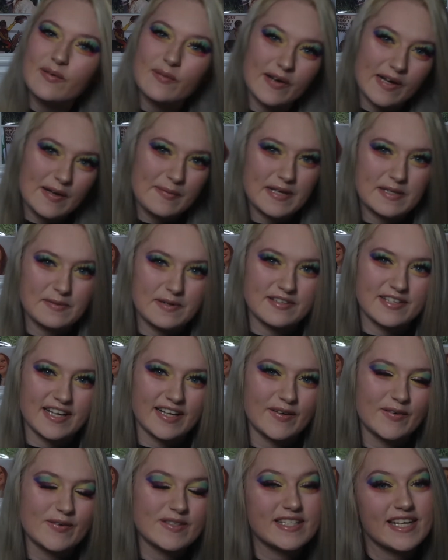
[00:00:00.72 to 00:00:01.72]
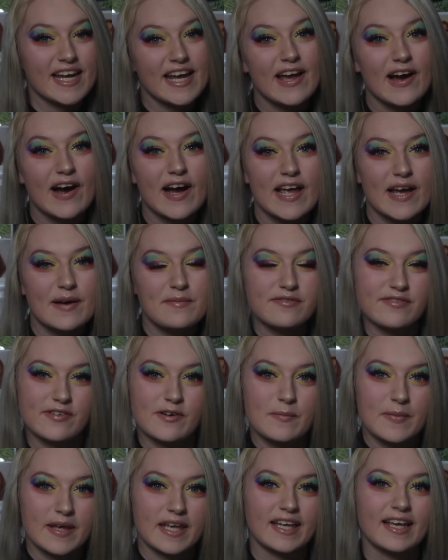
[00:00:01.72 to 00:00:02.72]
welcome back to my channel. Today I am
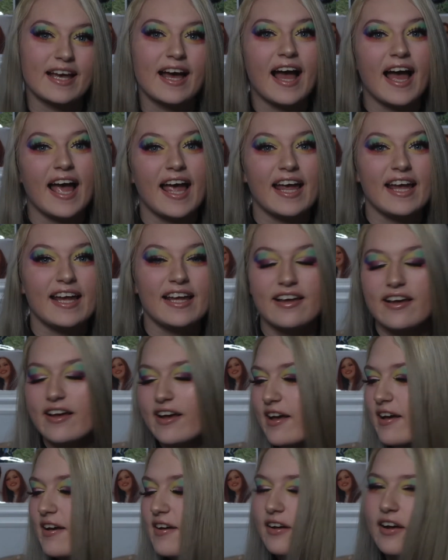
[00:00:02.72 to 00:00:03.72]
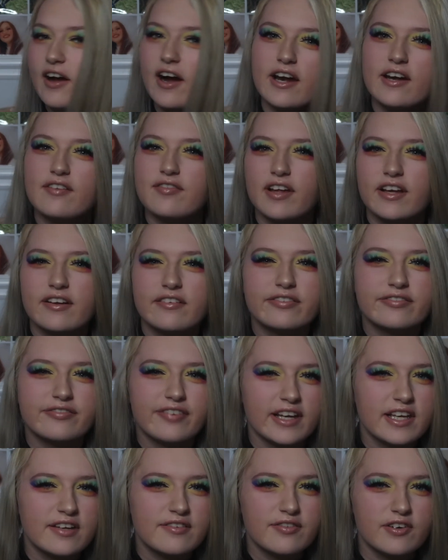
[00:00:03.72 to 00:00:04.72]
filming a kind of like
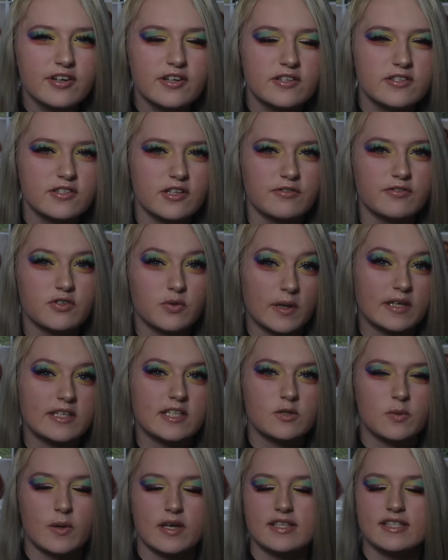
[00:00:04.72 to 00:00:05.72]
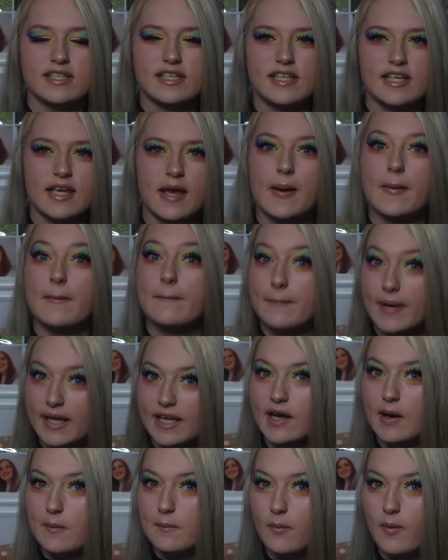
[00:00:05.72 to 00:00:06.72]
favourites of 2020
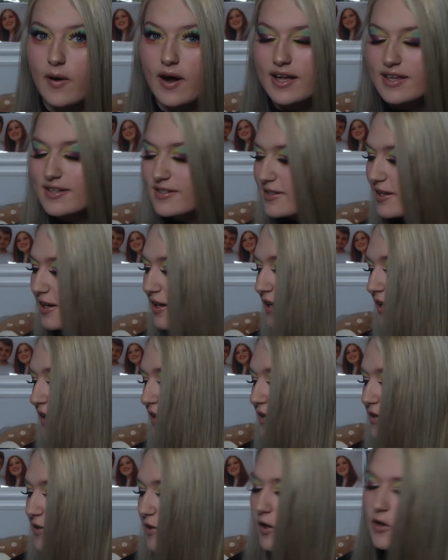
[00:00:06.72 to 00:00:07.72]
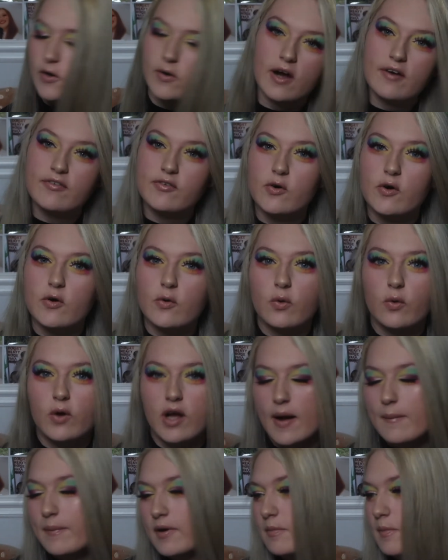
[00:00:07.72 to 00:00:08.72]
makeup wise. So I've got a
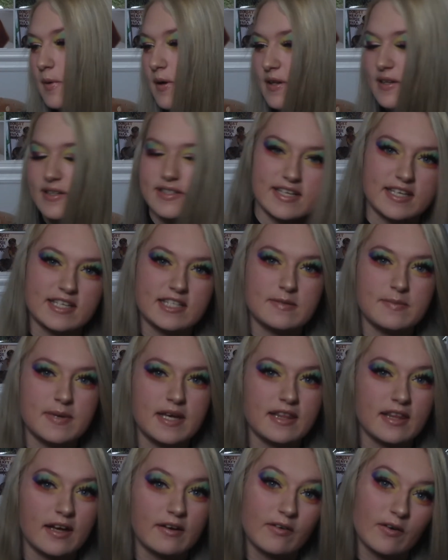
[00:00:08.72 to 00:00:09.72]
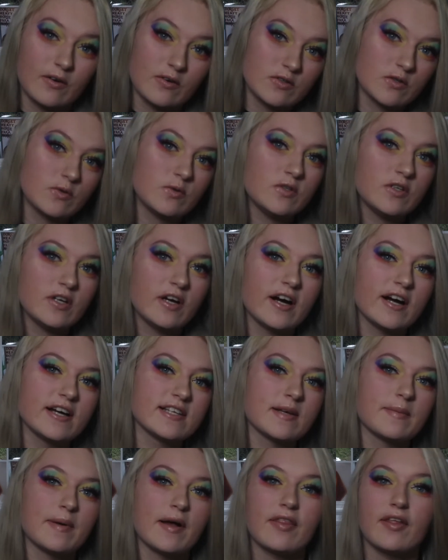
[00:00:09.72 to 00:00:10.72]
couple of products next to me that I'm going to talk to you
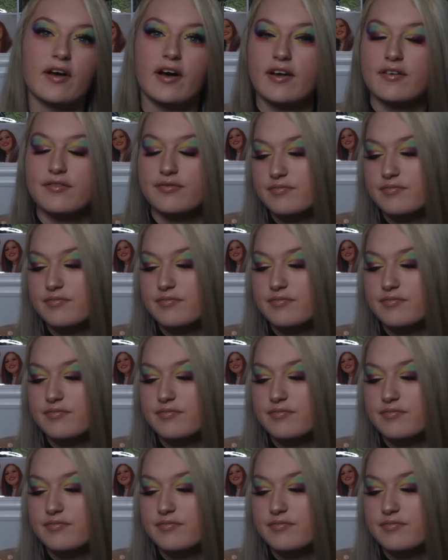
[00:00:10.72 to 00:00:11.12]
guys about that I've